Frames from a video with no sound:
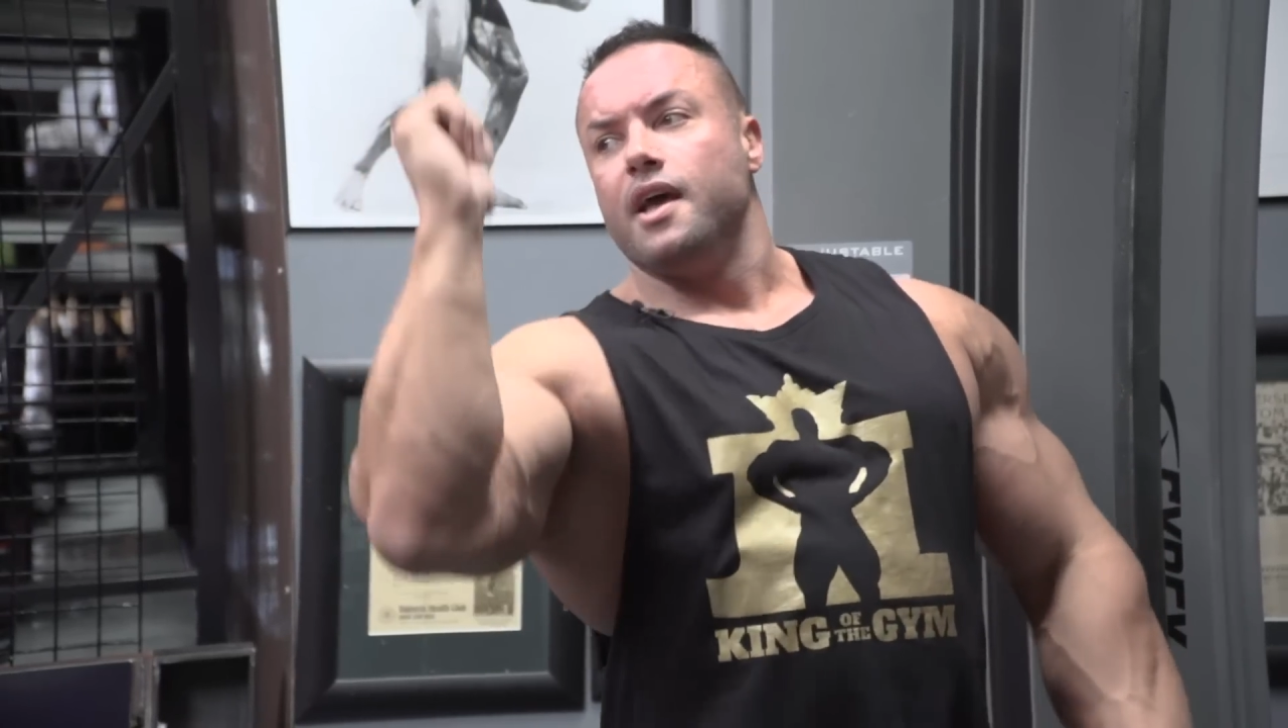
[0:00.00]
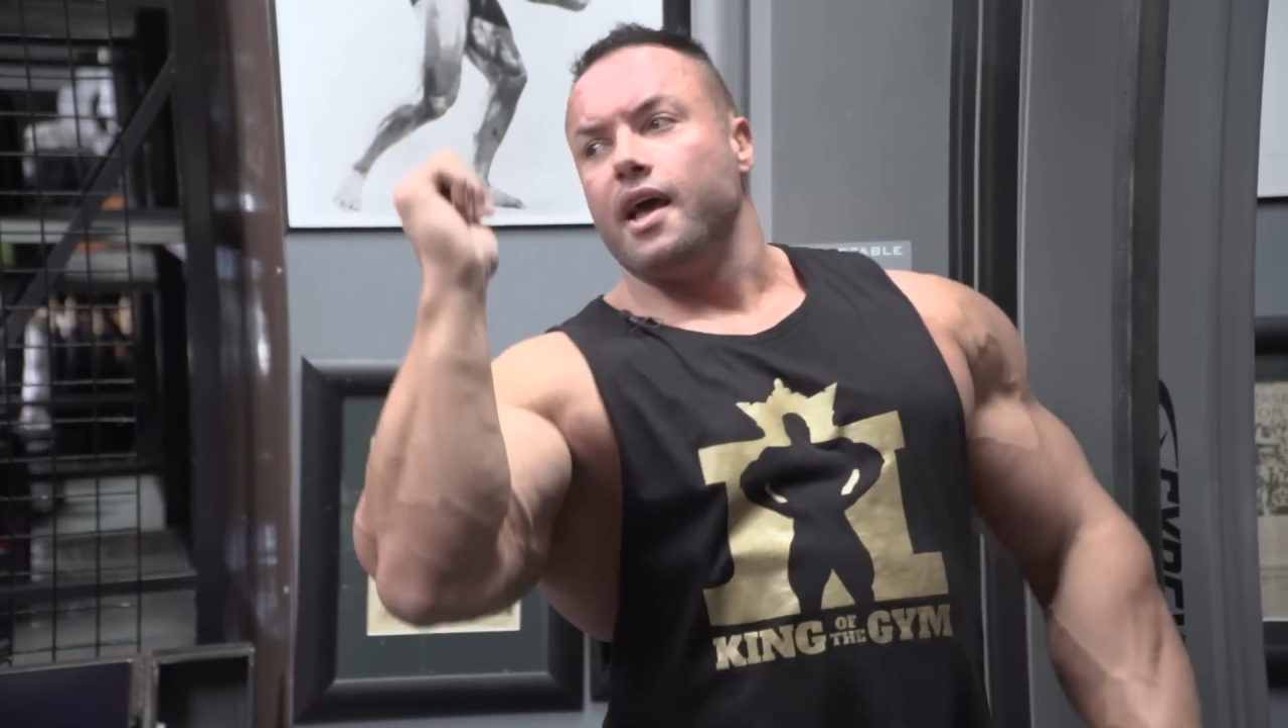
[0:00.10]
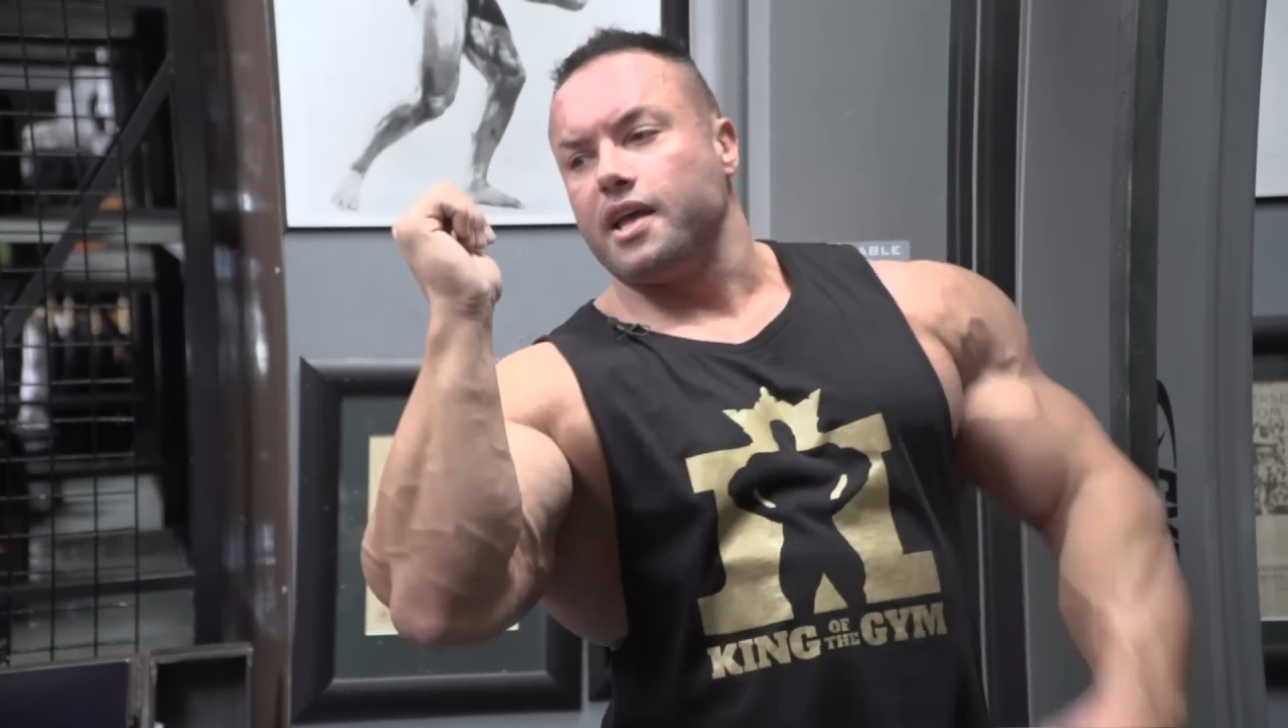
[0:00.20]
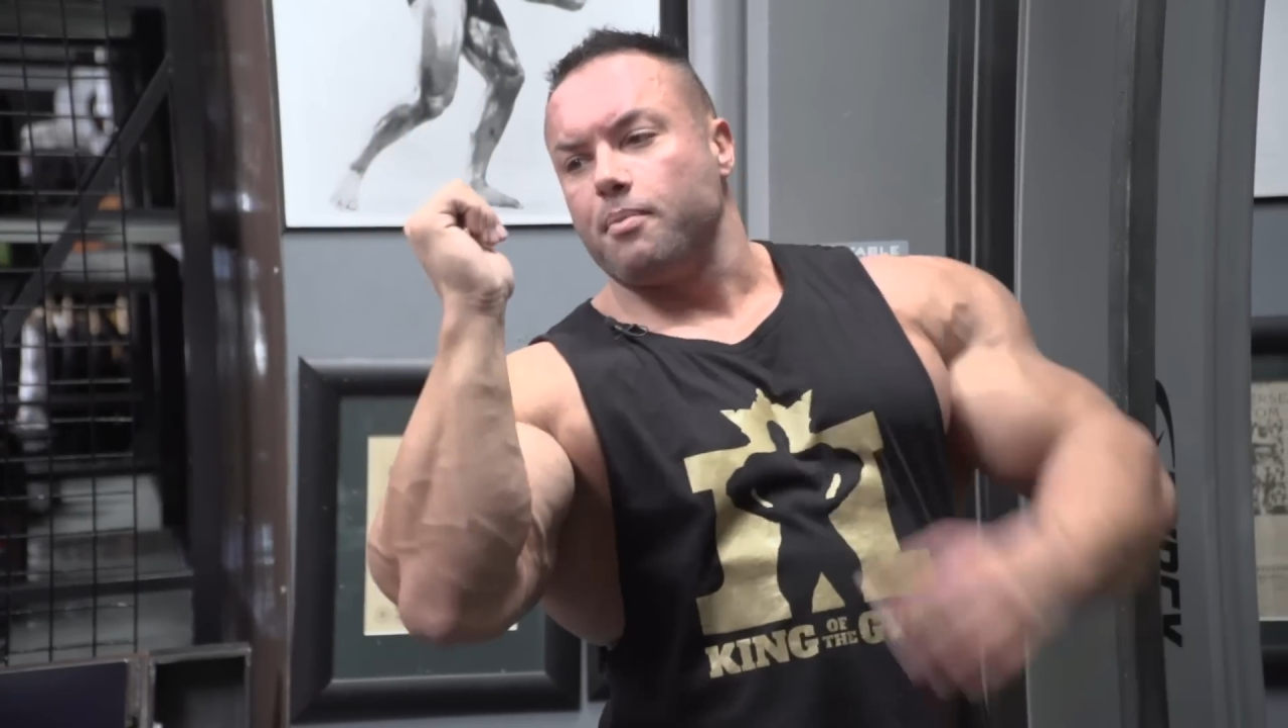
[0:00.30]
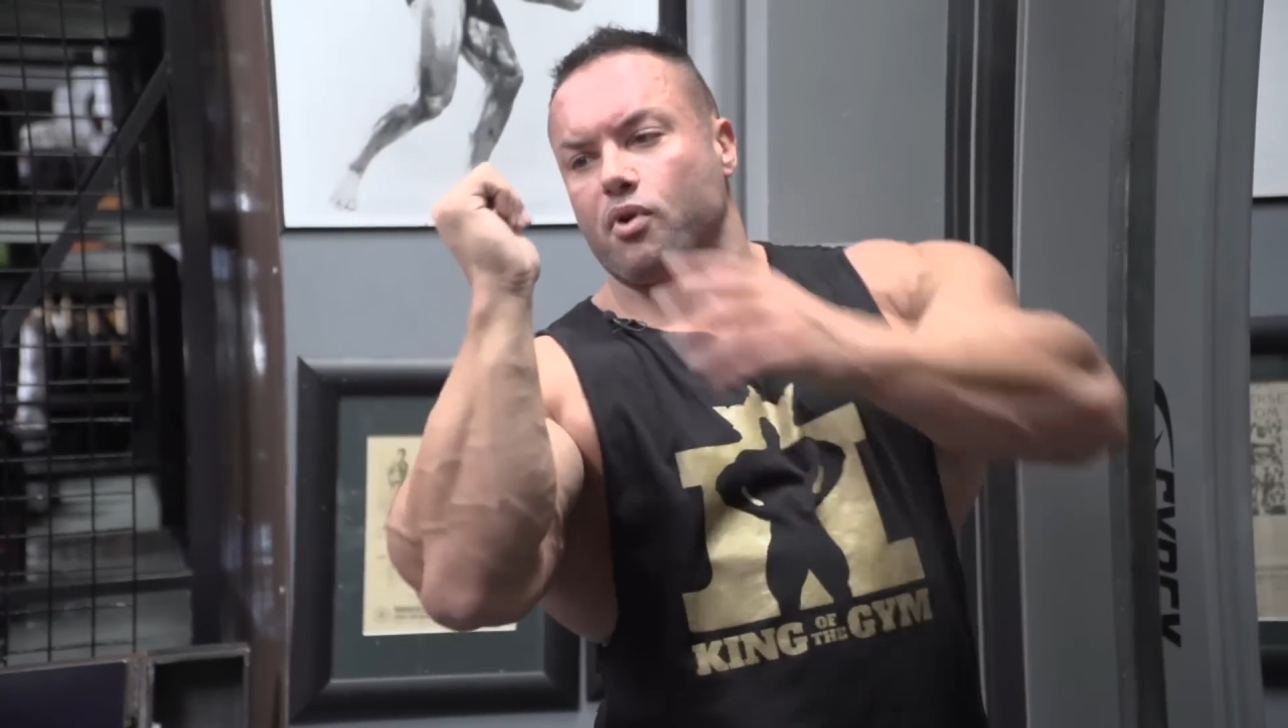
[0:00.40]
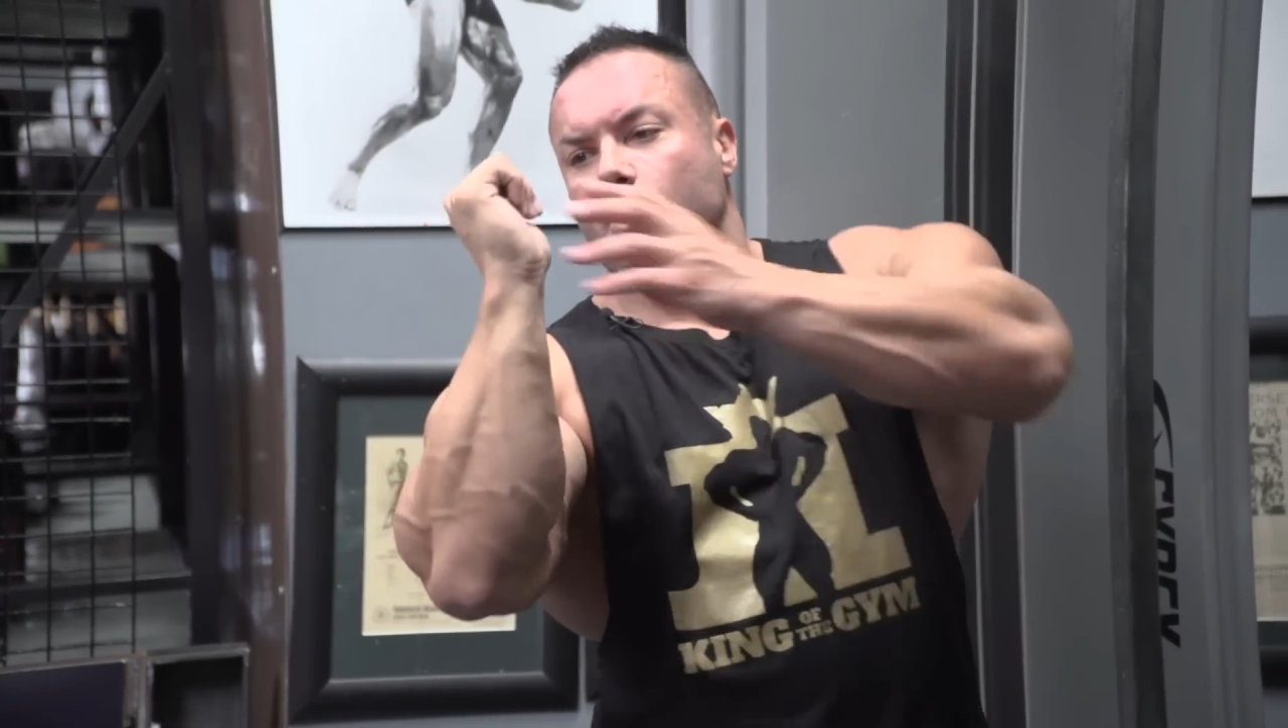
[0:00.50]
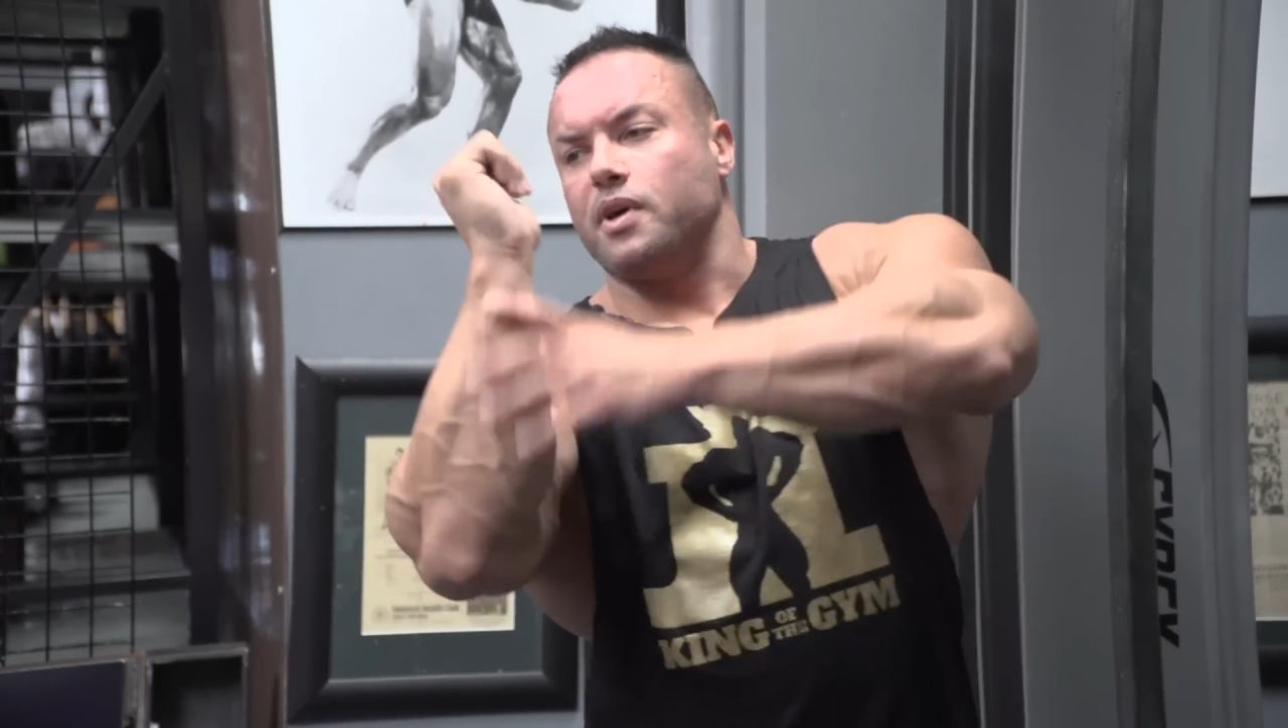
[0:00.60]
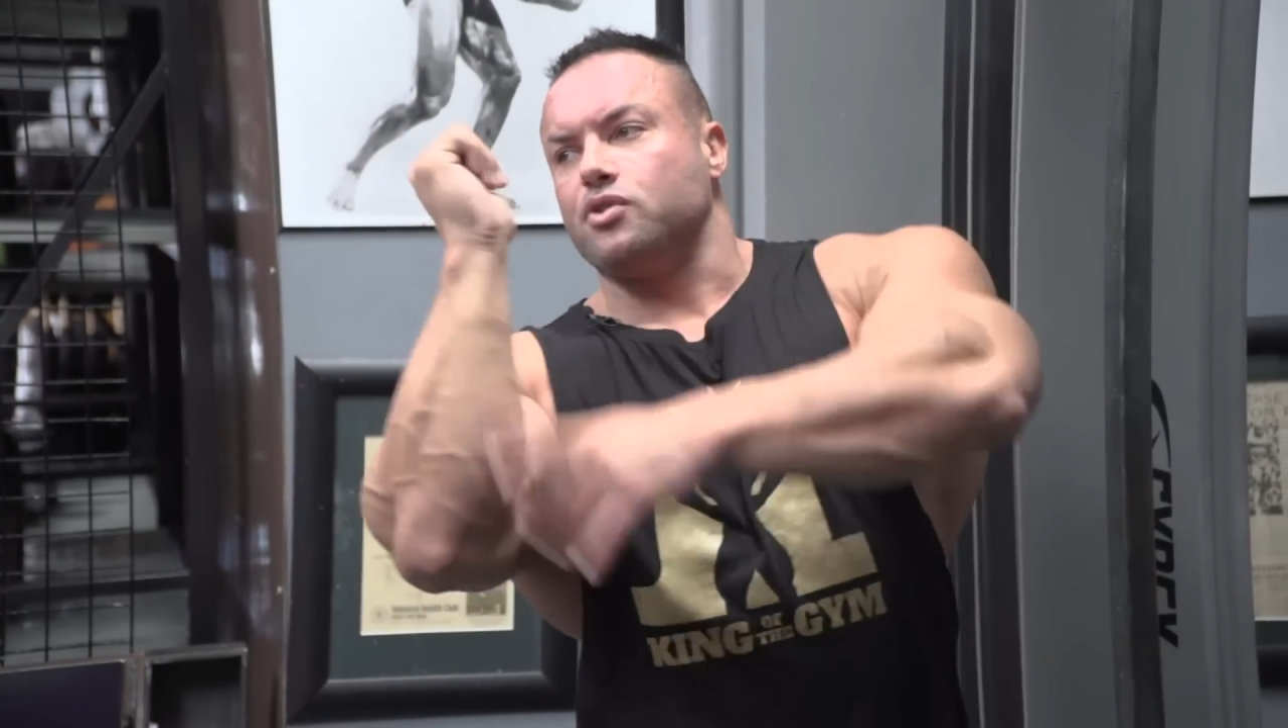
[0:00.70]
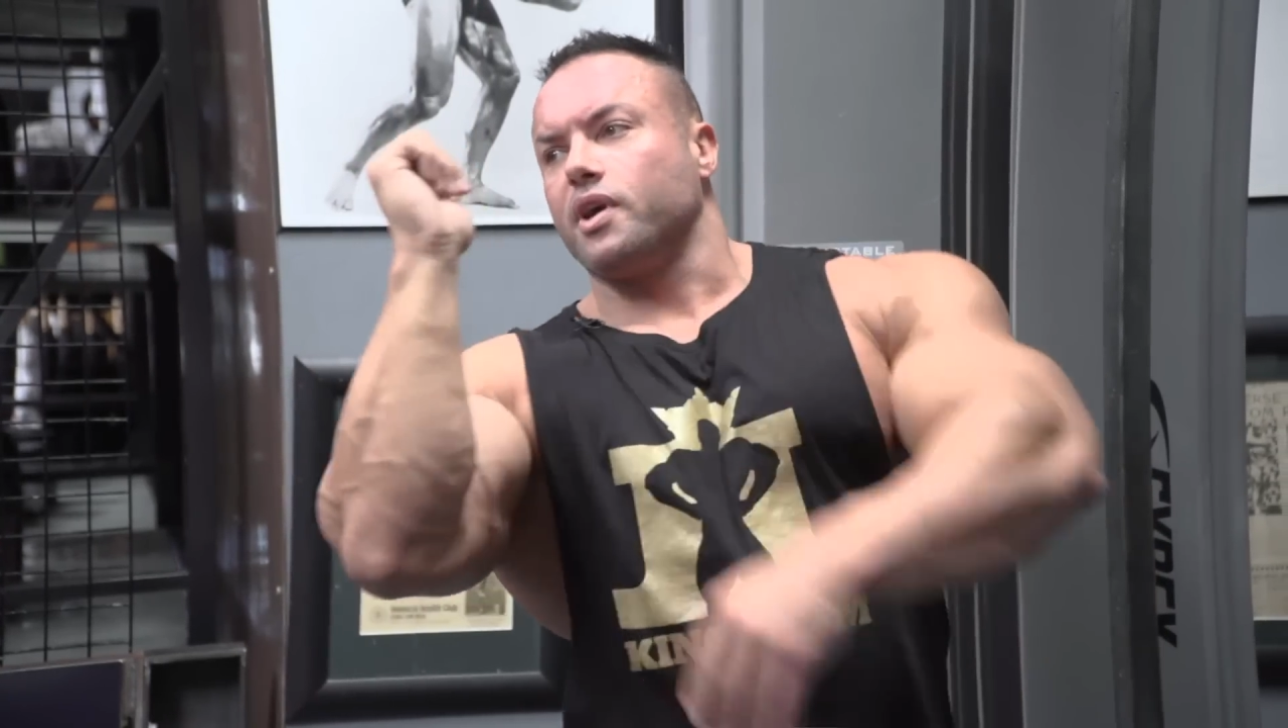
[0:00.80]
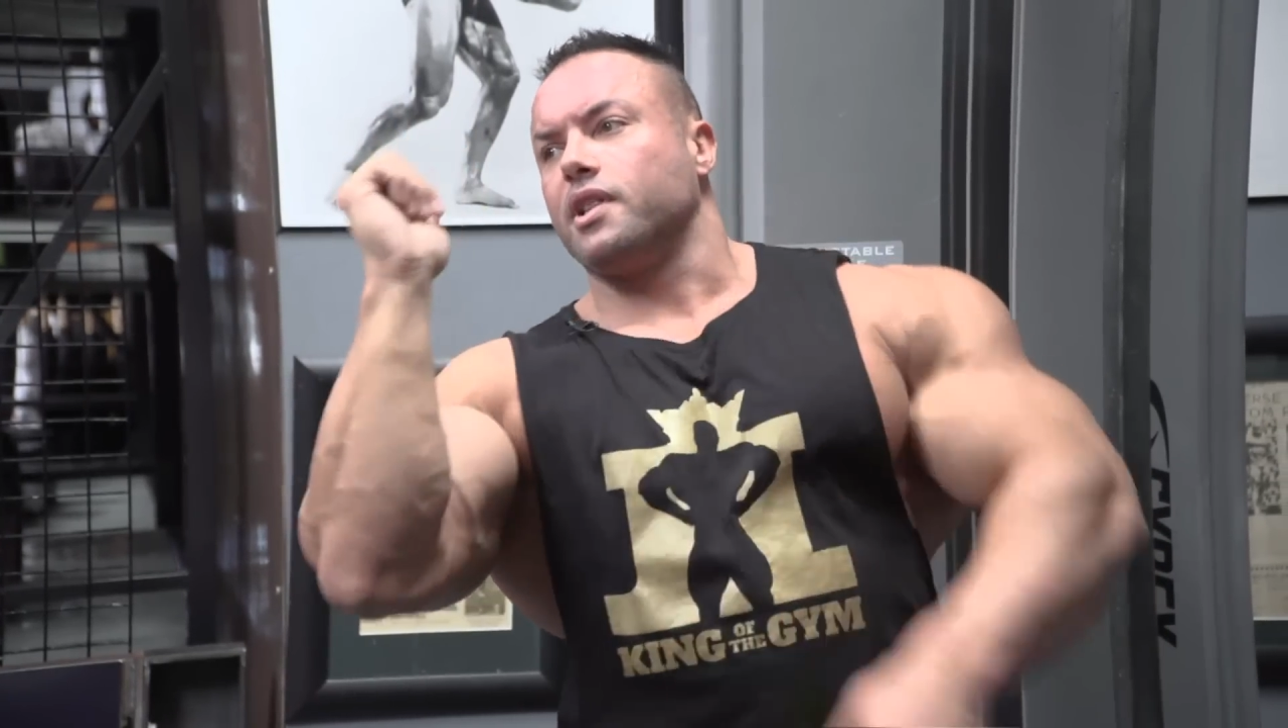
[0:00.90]
and keep your elbow
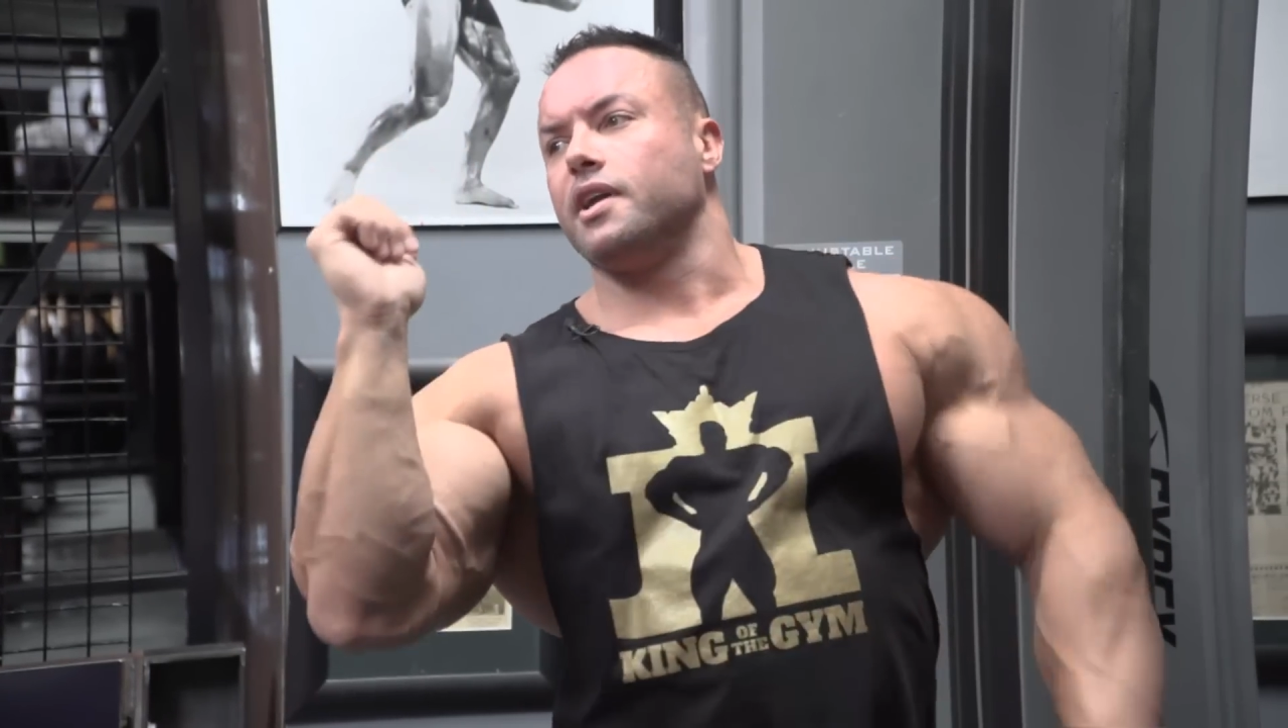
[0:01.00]
directly